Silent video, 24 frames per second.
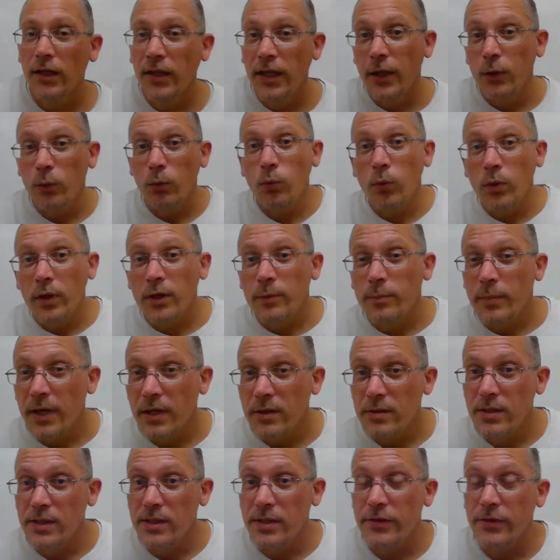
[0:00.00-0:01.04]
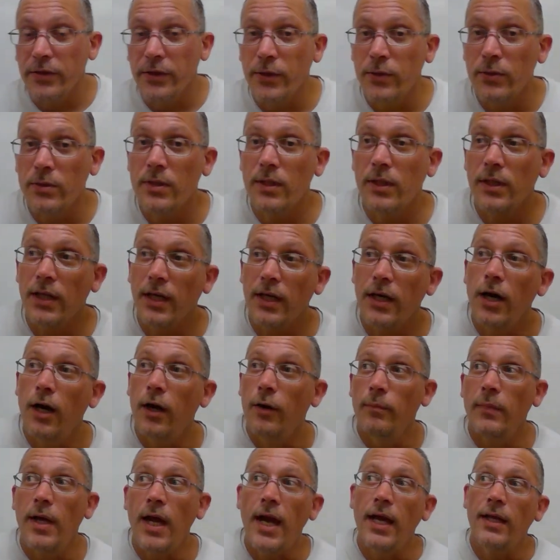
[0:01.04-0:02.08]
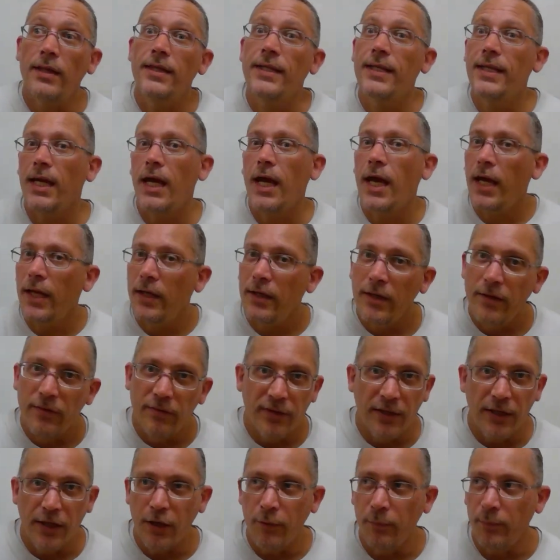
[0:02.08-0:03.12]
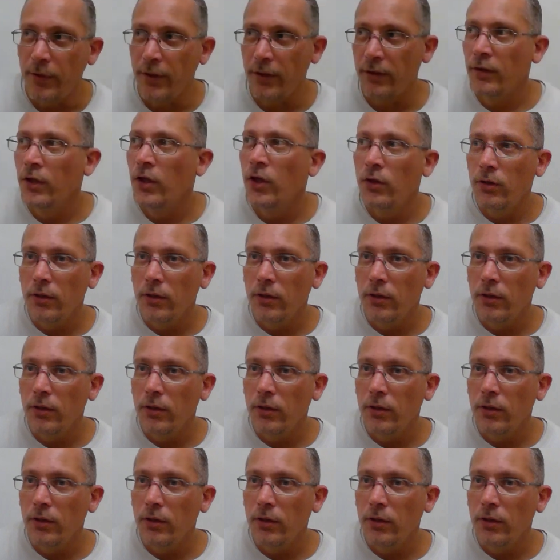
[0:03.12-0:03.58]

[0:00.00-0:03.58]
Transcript: Okay, what about zeros that come at the end of a number?